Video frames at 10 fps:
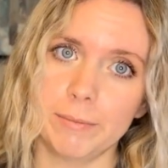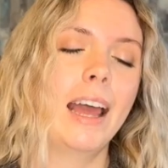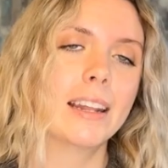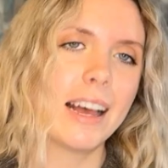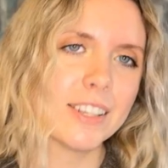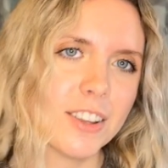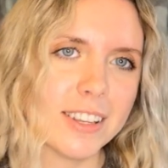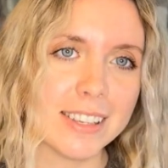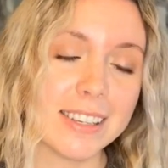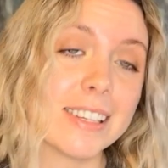And last on
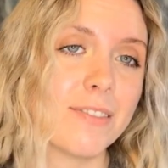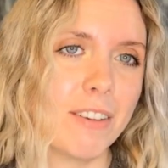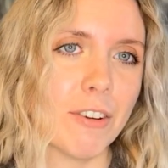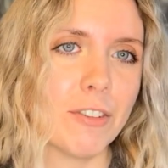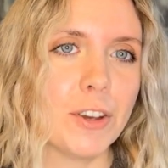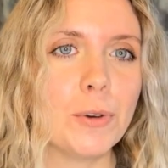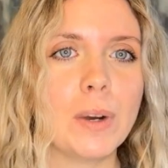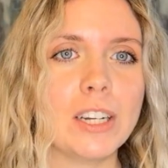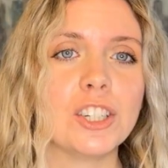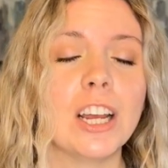this list is feverfew,
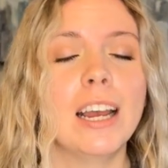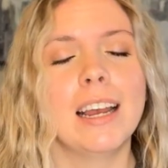which